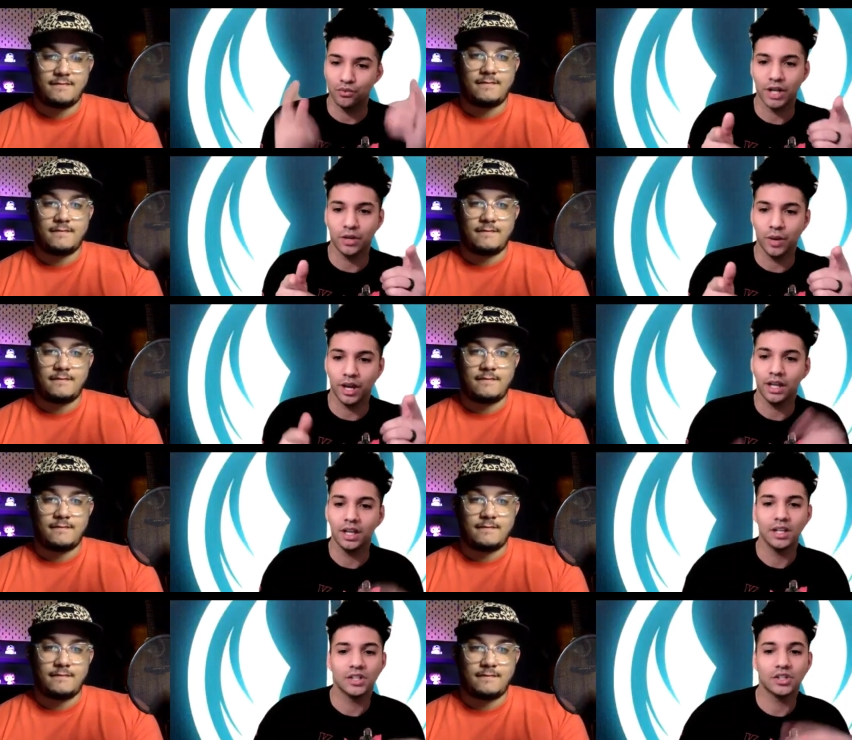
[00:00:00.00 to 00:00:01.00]
Speaker 1: right away.
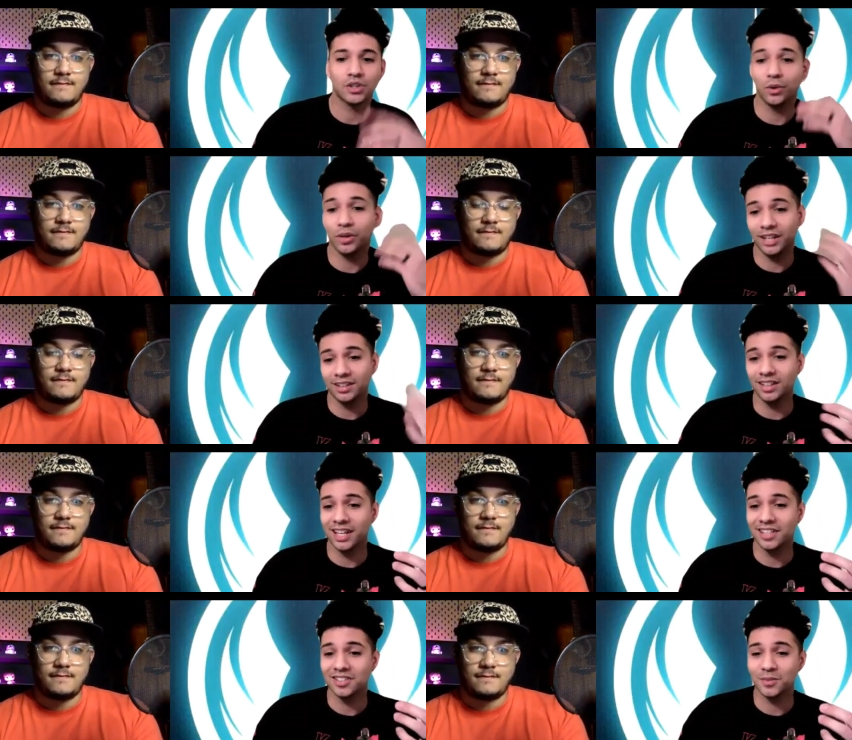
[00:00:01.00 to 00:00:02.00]
So hit the
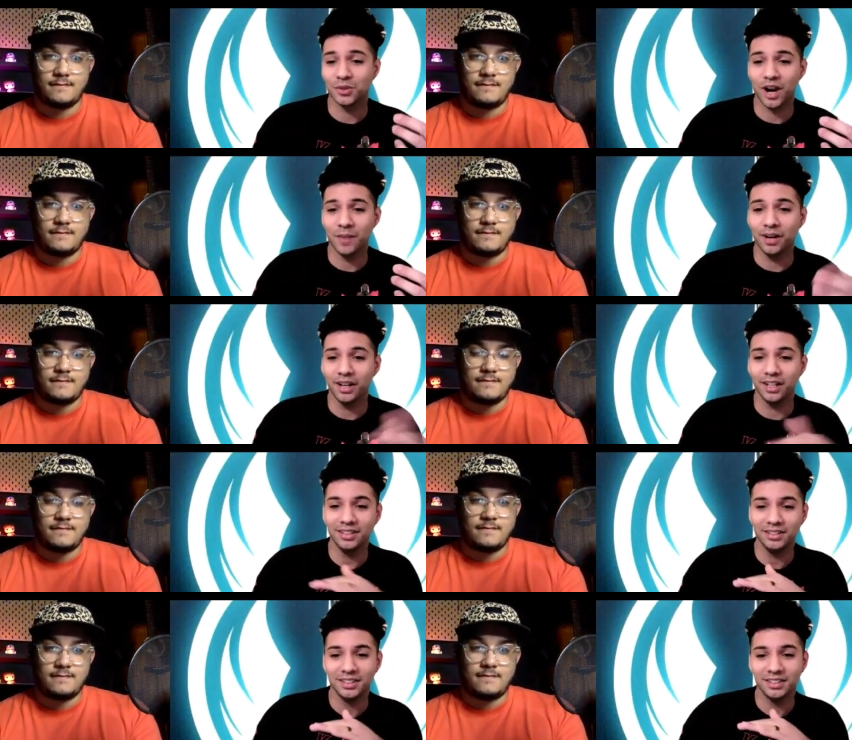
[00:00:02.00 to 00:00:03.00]
like and subscribe
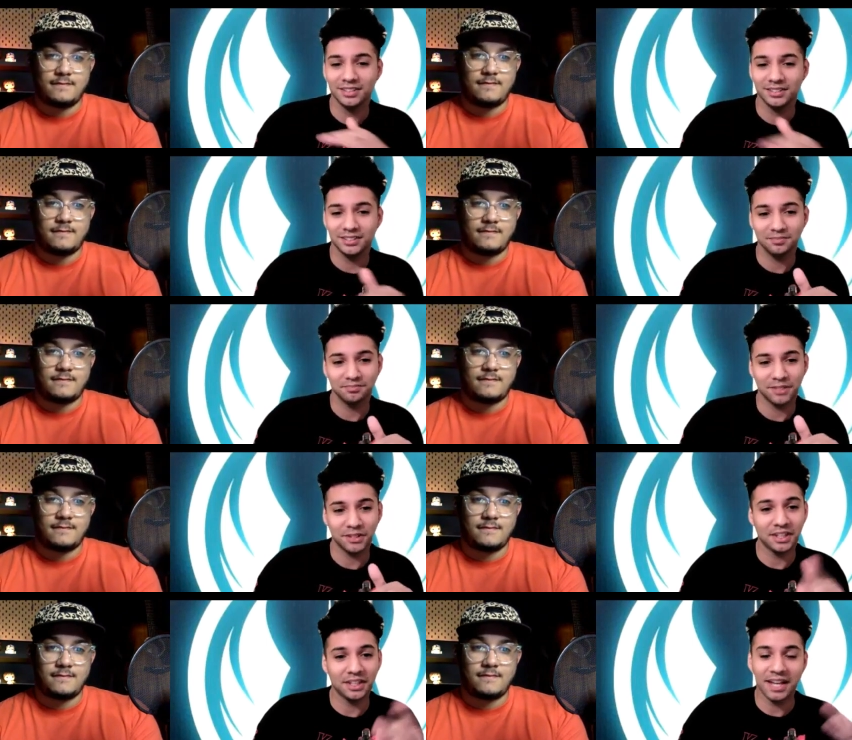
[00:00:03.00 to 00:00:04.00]
button.
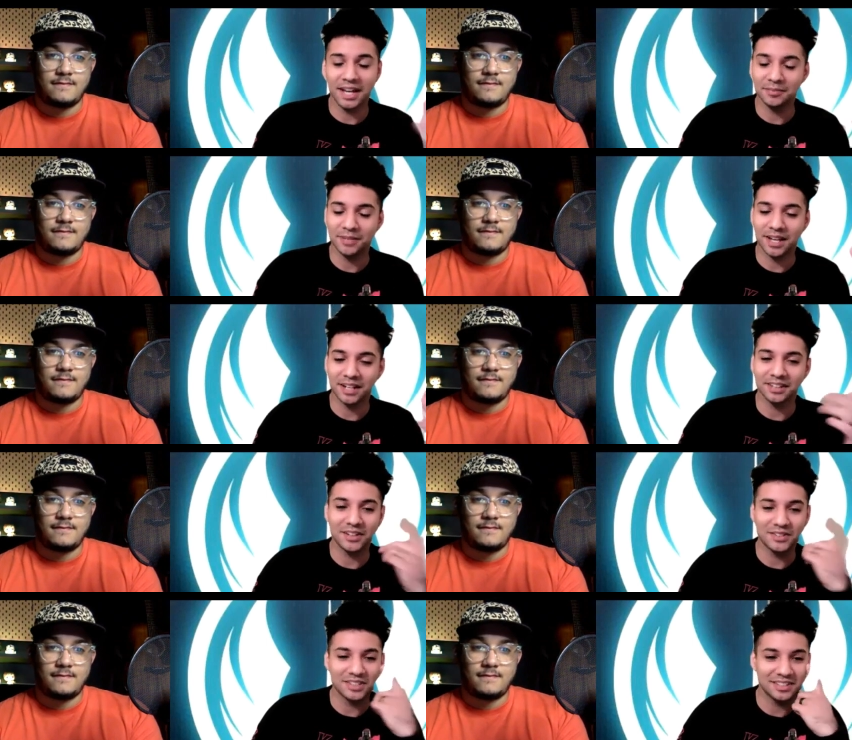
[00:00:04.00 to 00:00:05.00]
Other than that, got nothing
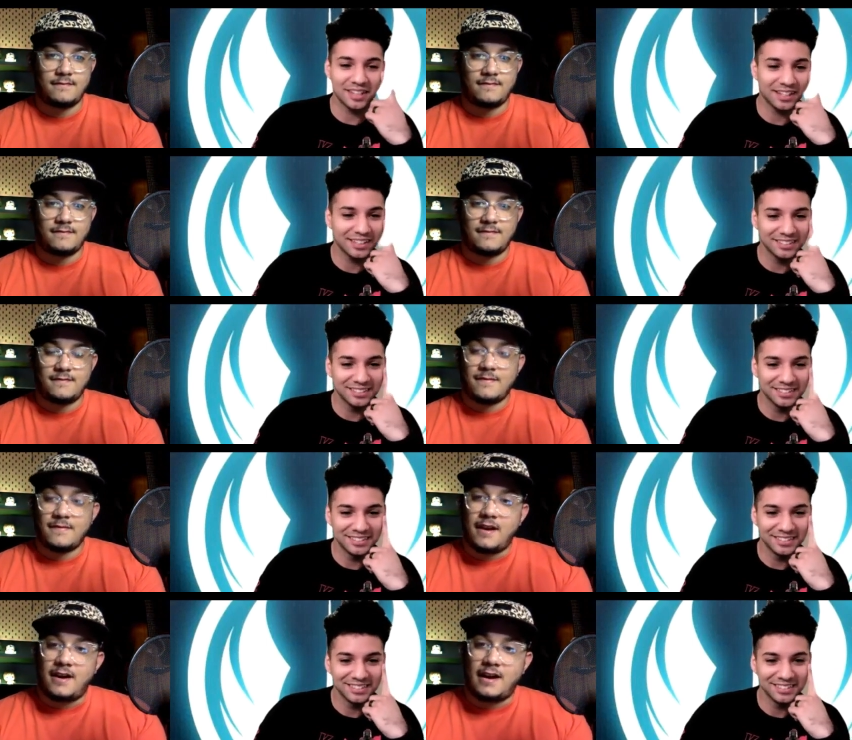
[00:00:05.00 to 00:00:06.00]
else to say.
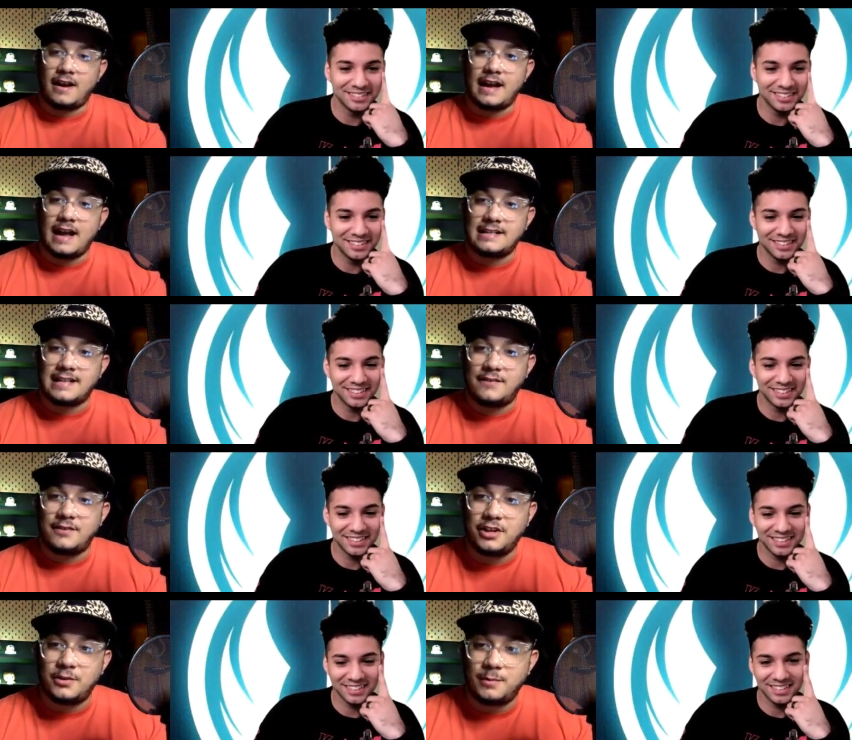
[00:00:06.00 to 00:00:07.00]
Speaker 2: All right, guys, have a
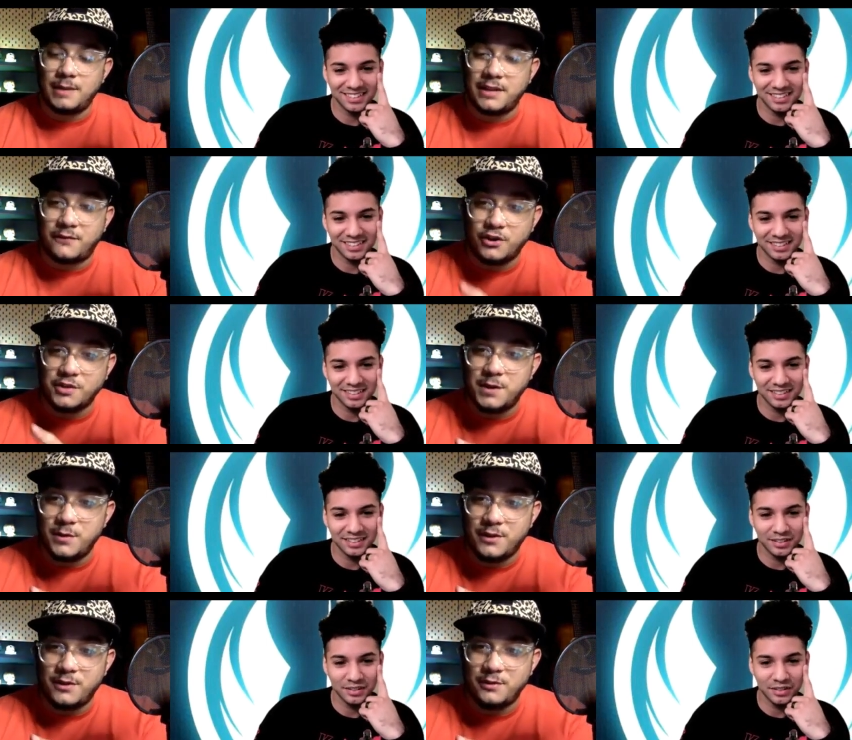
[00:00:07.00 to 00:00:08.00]
good one. May the force be
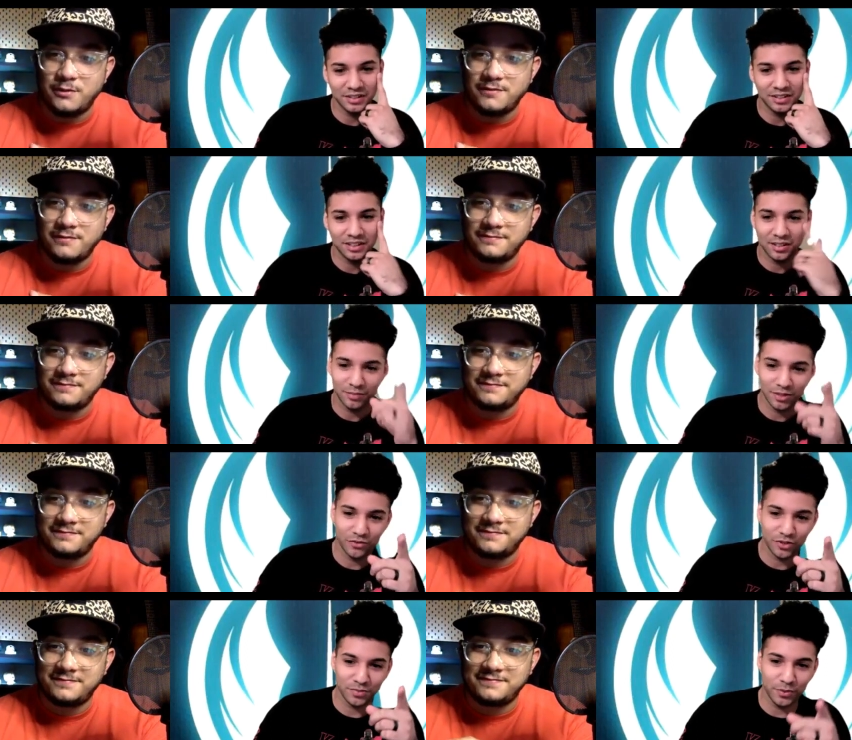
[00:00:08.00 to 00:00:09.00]
with you.
Speaker 1: May the
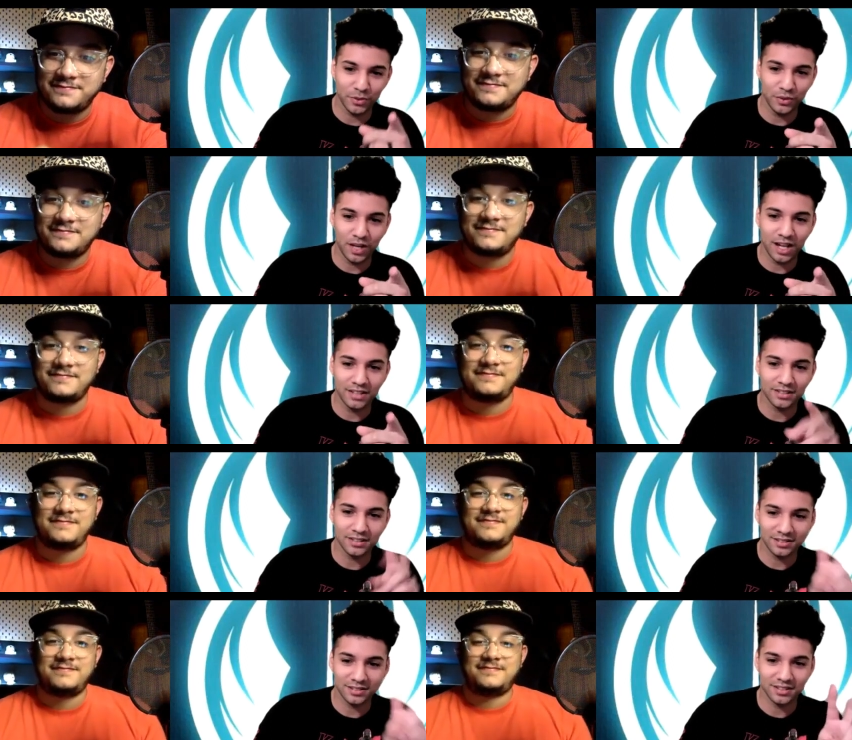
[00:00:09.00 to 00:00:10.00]
force be with you guys.
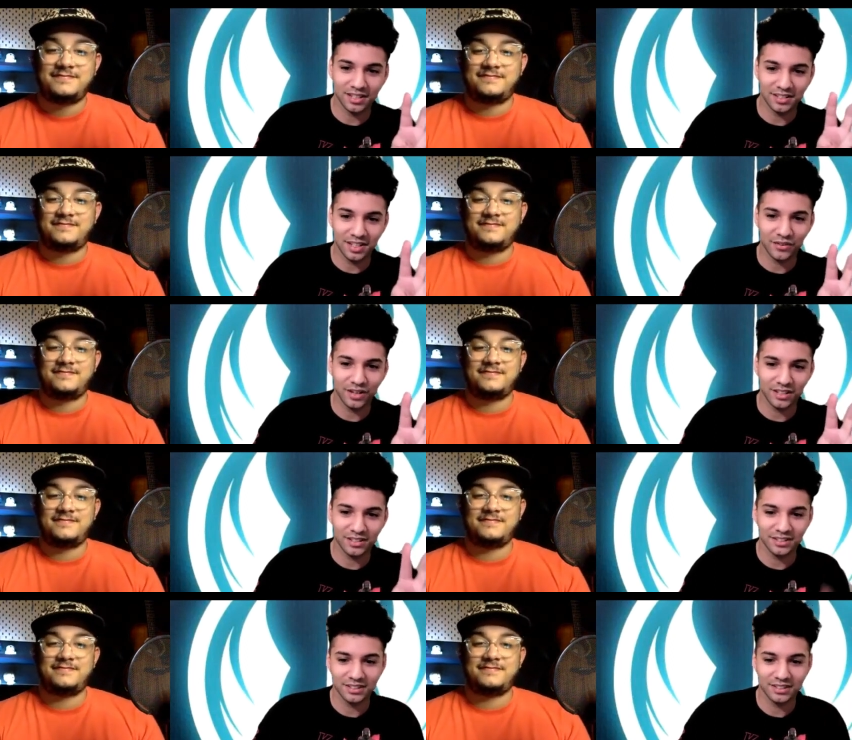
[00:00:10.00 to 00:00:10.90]
Stay safe, guys.